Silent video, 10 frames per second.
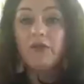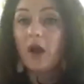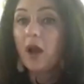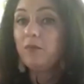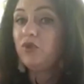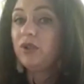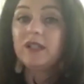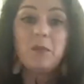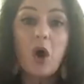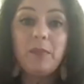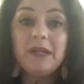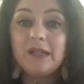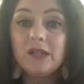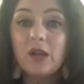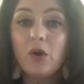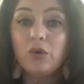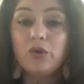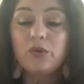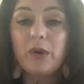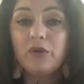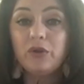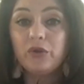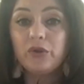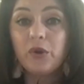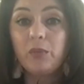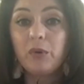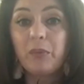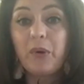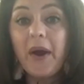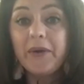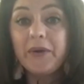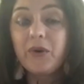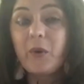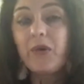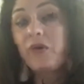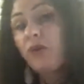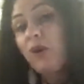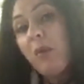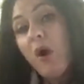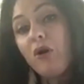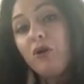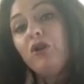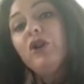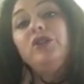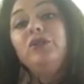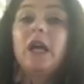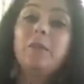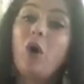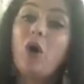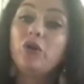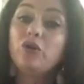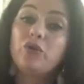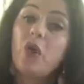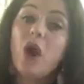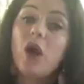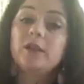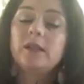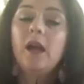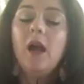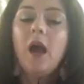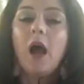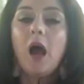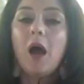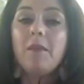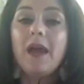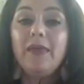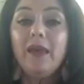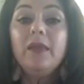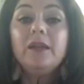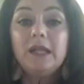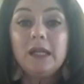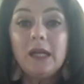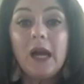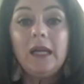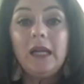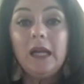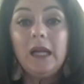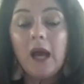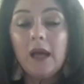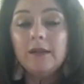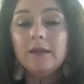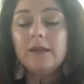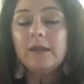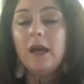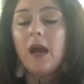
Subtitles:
from just small business owners, whether you're a sole proprietor, whether you're a partner and you take partner draws, and then the 1099s.